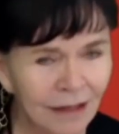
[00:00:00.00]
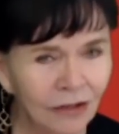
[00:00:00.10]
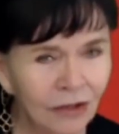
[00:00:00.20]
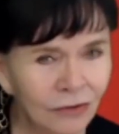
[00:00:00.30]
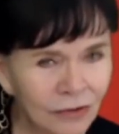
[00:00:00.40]

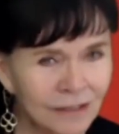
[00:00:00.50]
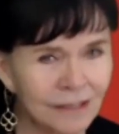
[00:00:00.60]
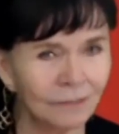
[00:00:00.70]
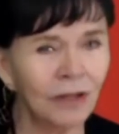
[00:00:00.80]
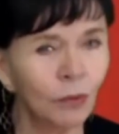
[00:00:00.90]
you know do
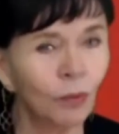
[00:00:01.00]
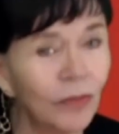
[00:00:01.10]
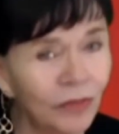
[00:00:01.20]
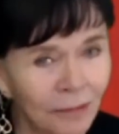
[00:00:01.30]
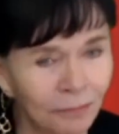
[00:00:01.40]
something
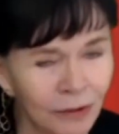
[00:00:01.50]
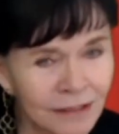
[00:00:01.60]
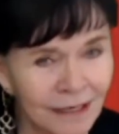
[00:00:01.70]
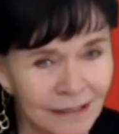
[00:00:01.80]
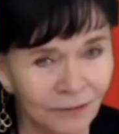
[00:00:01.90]
with that
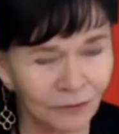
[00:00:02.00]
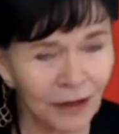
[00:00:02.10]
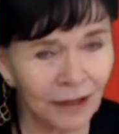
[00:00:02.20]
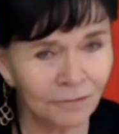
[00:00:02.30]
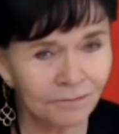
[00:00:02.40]
person as a
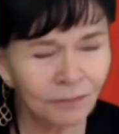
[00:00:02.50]
friend,